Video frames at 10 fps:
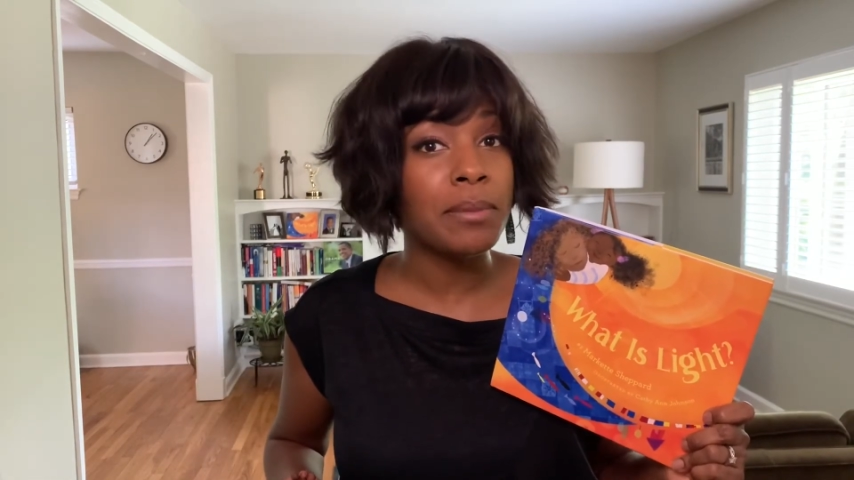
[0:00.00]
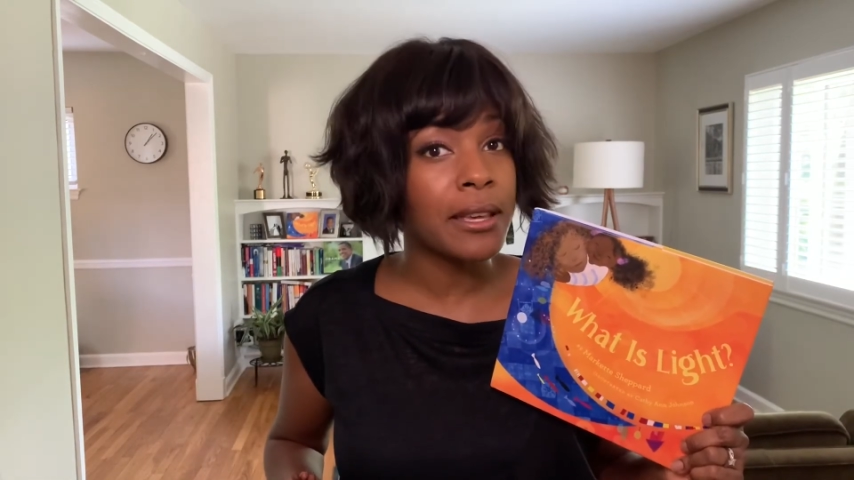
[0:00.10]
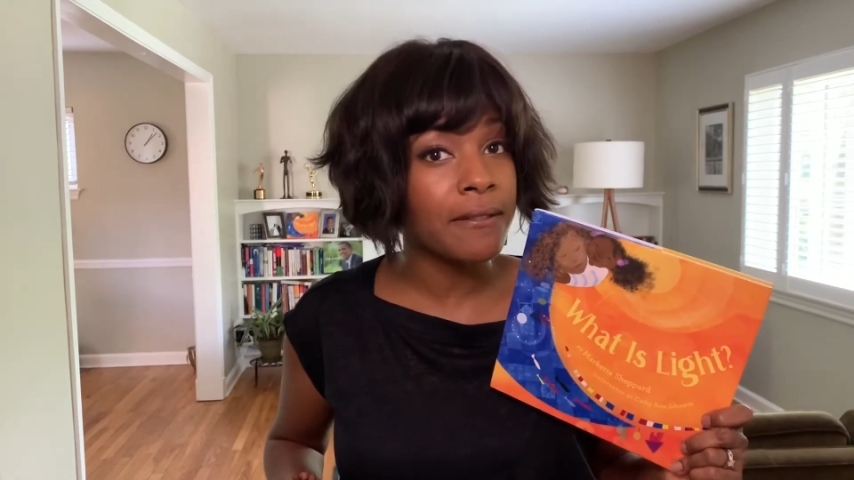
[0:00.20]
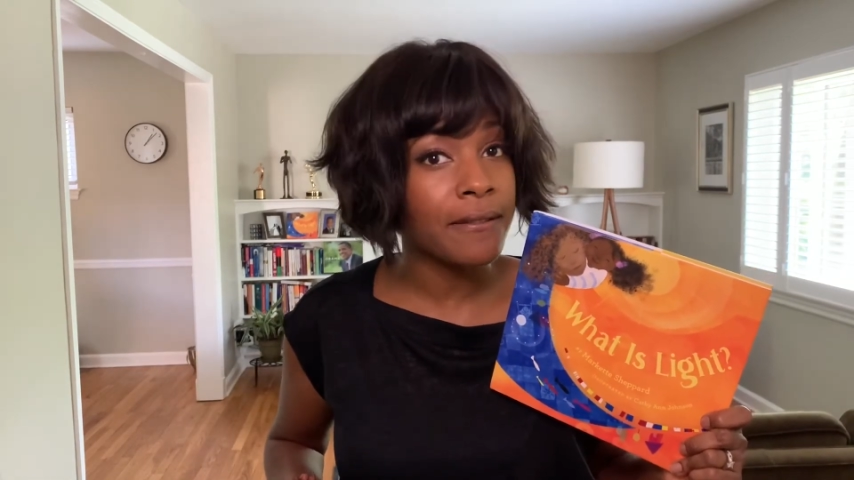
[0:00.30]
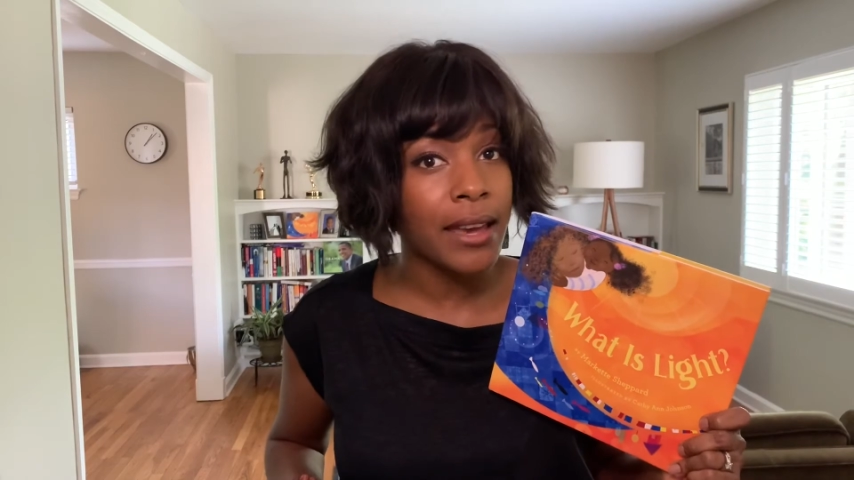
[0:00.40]

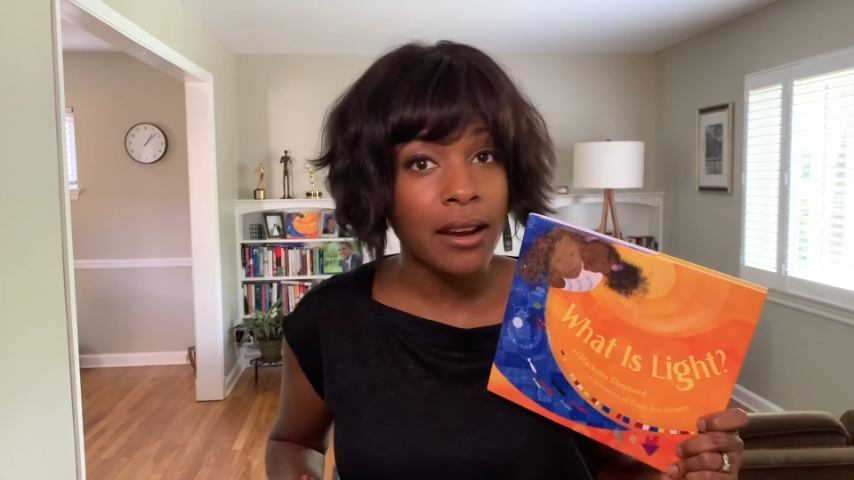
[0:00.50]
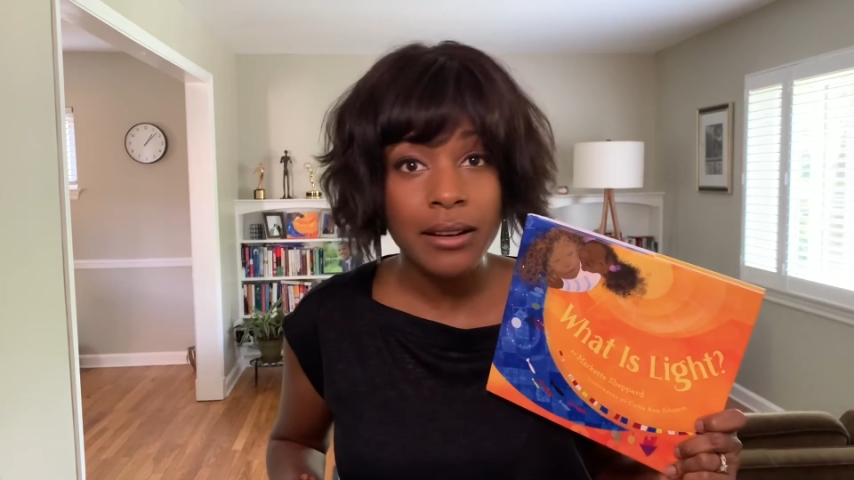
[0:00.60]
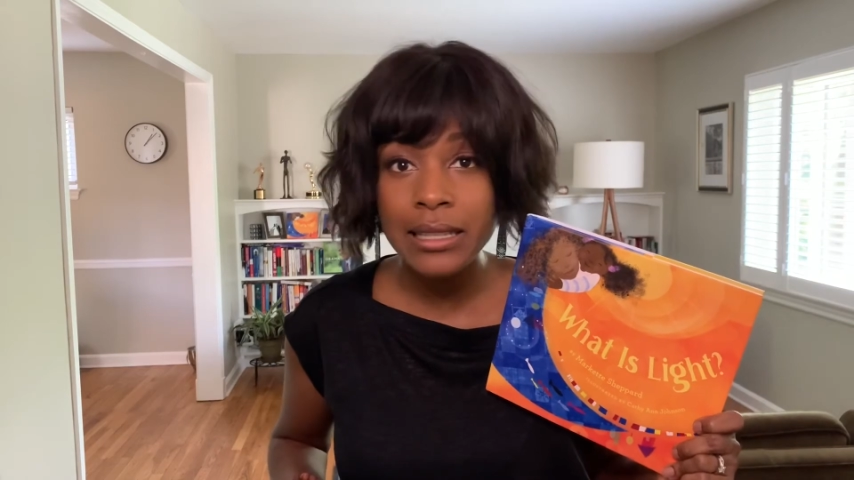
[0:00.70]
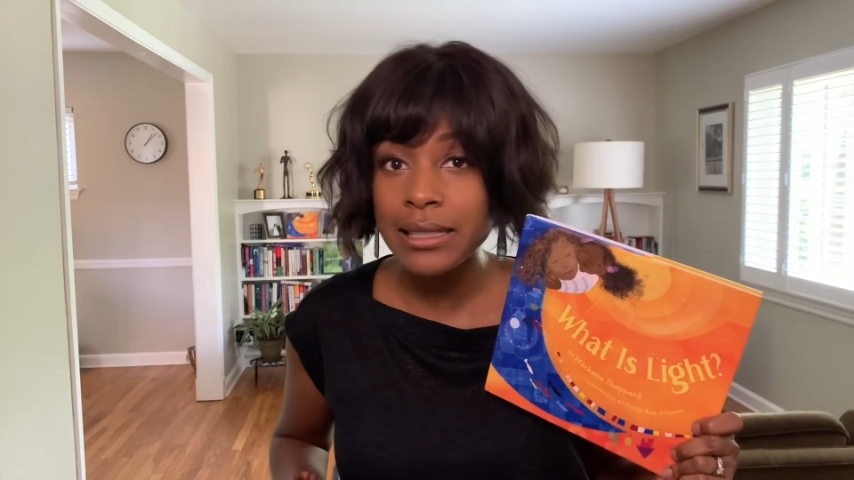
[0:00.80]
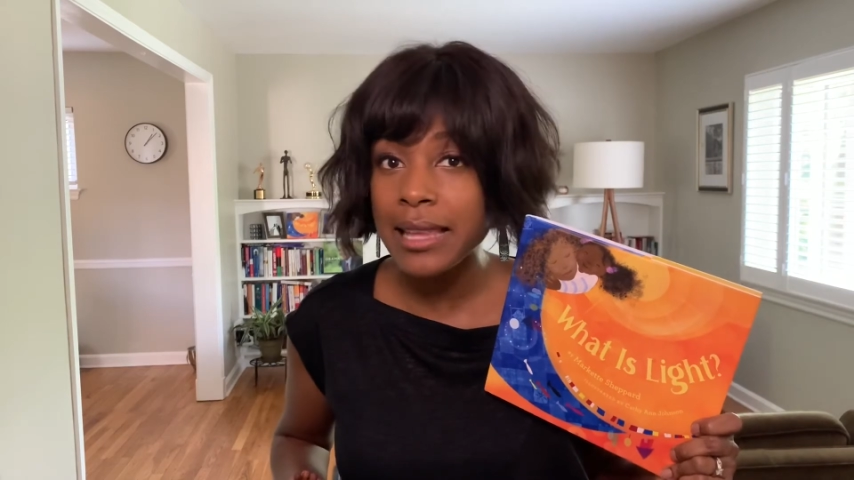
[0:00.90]
be
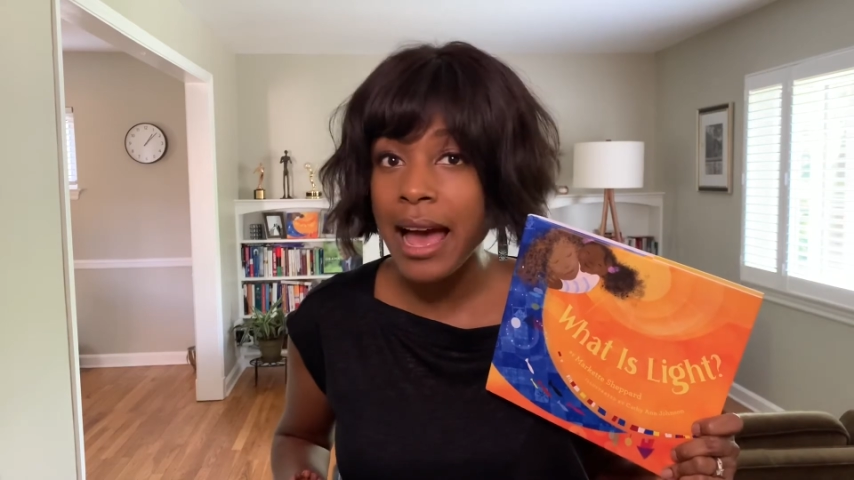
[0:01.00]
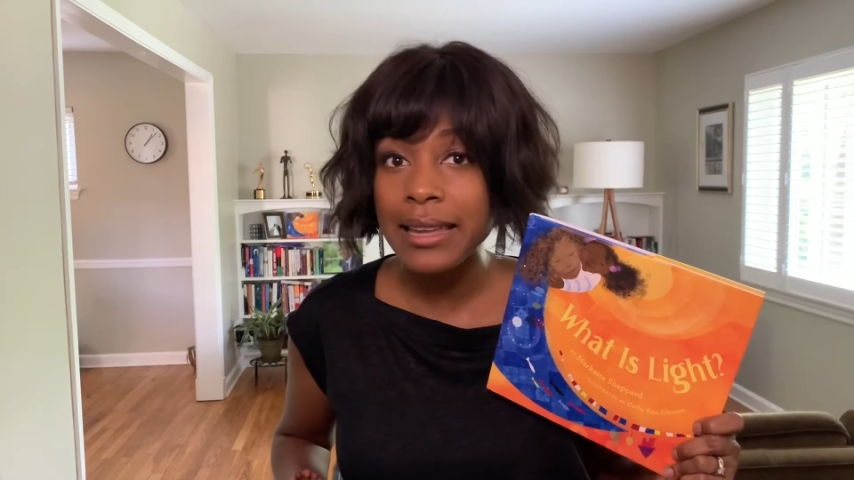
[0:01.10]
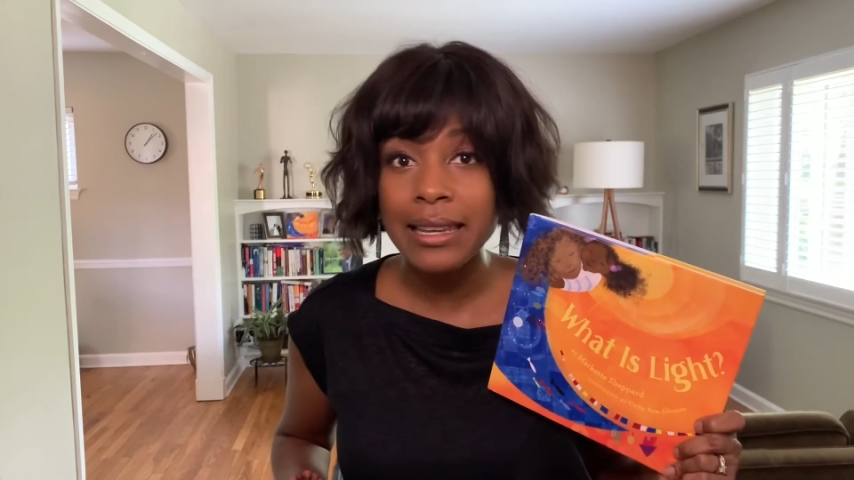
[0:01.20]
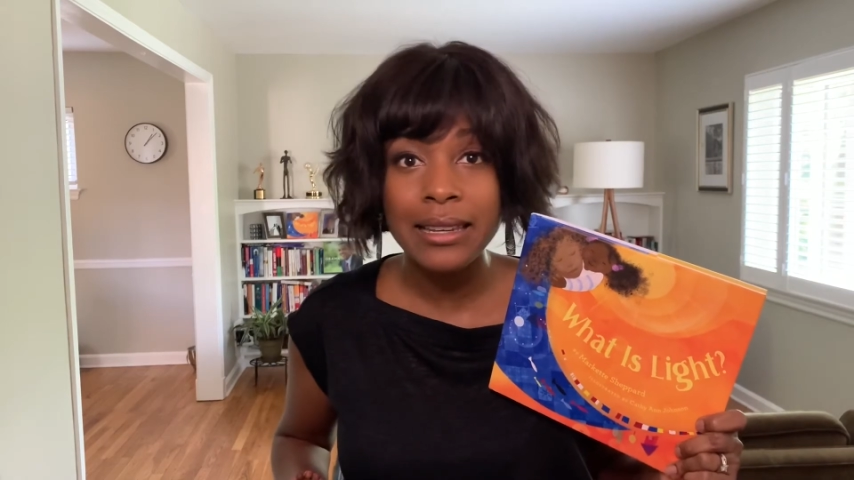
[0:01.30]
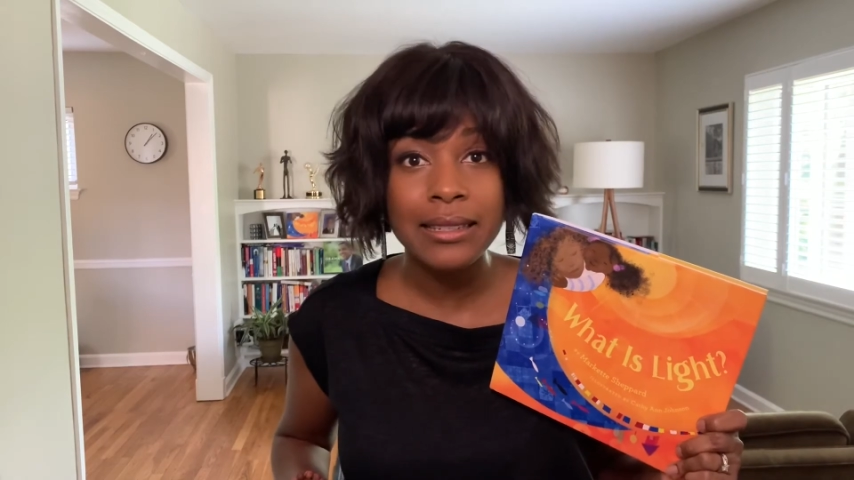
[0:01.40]
very
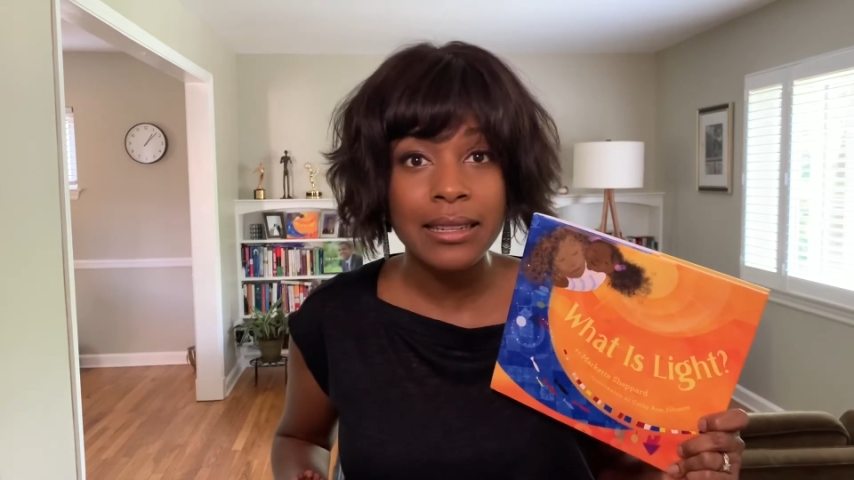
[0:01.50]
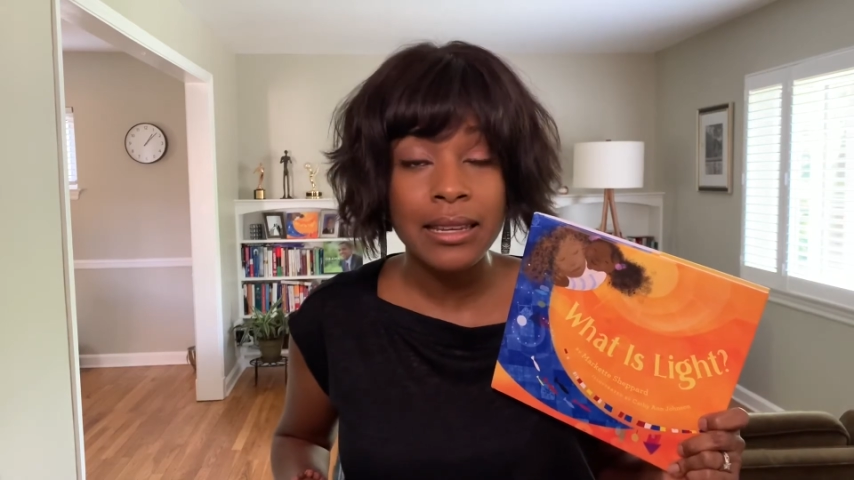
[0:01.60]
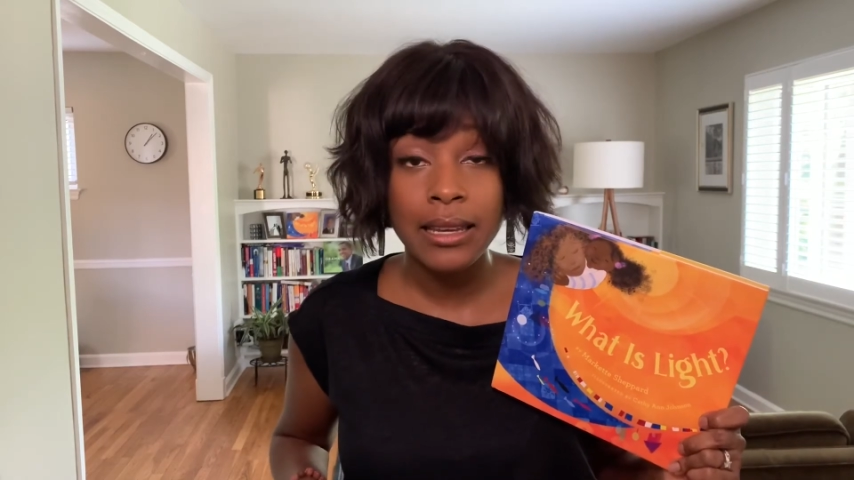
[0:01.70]
silent